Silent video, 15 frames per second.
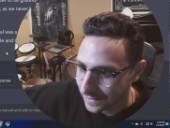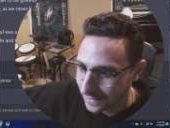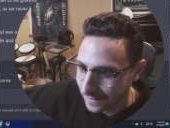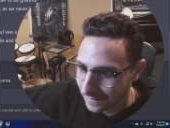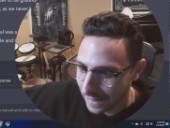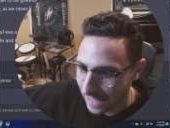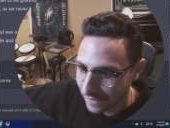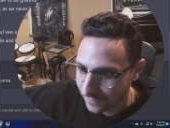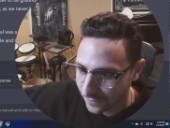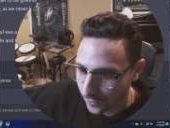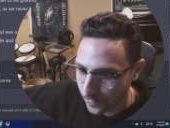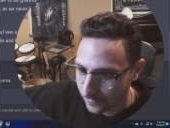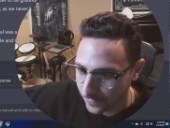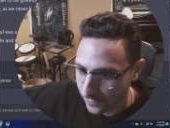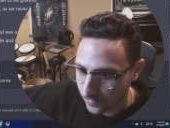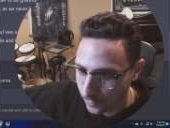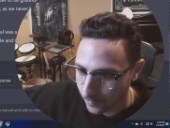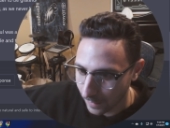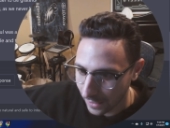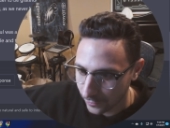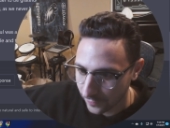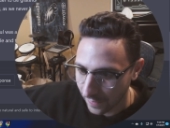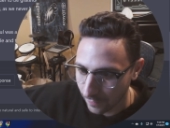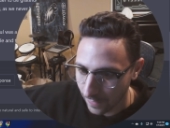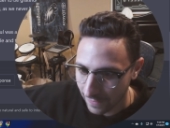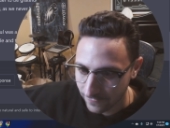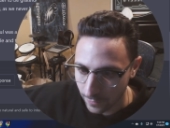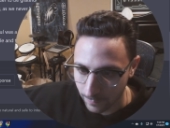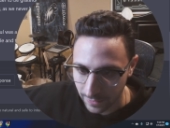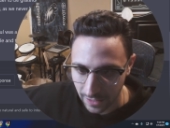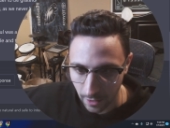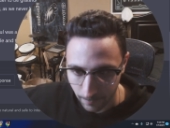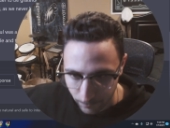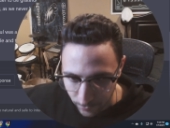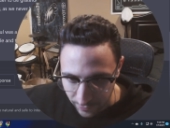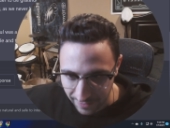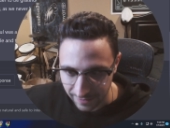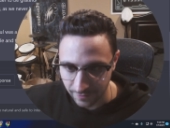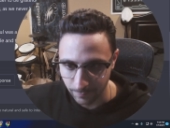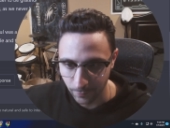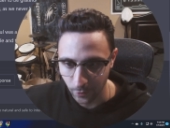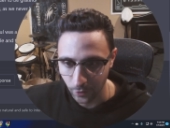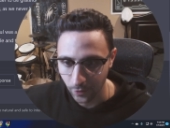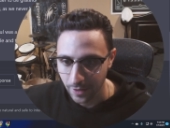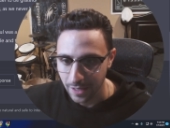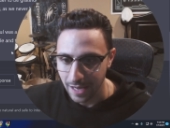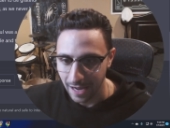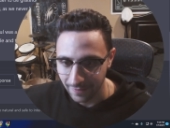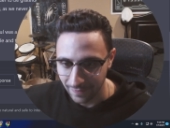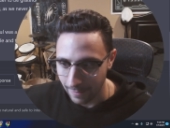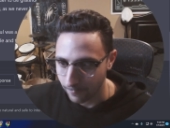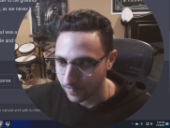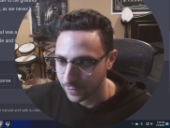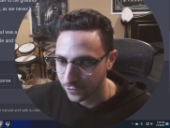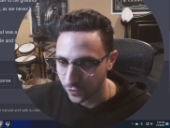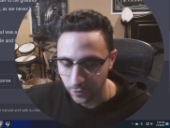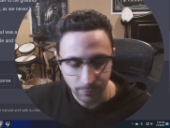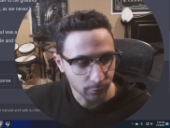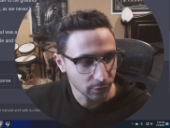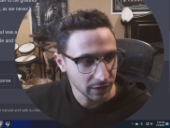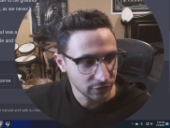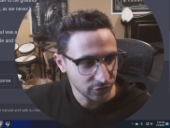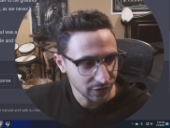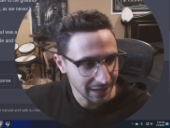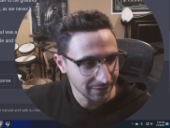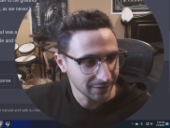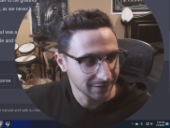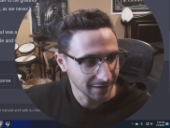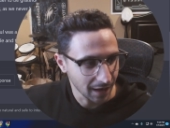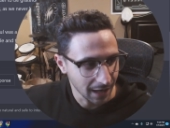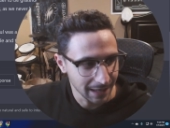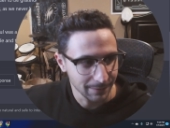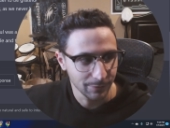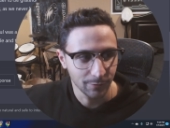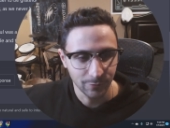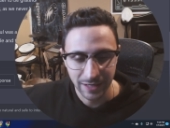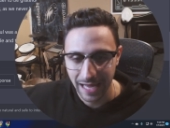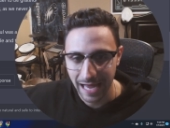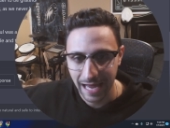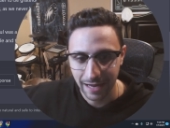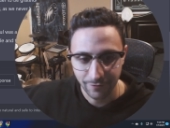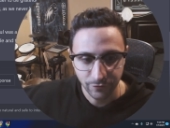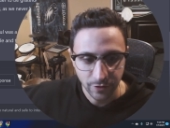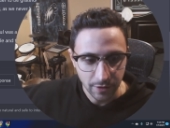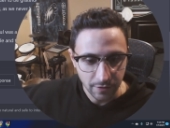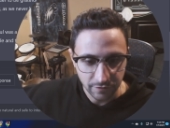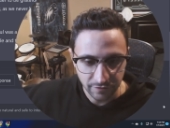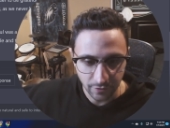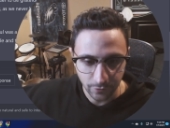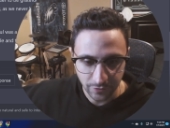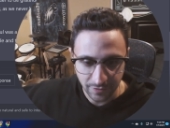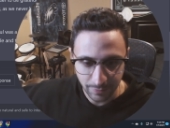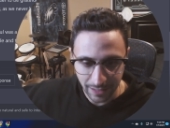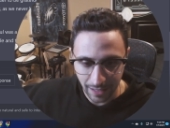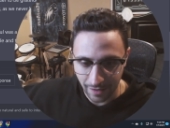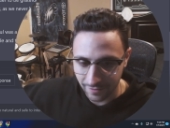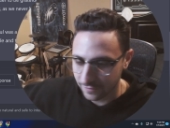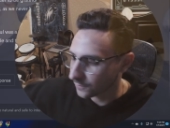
that serves as a reminder that life can be unpredictable and that we should appreciate the time that we have. So, to be honest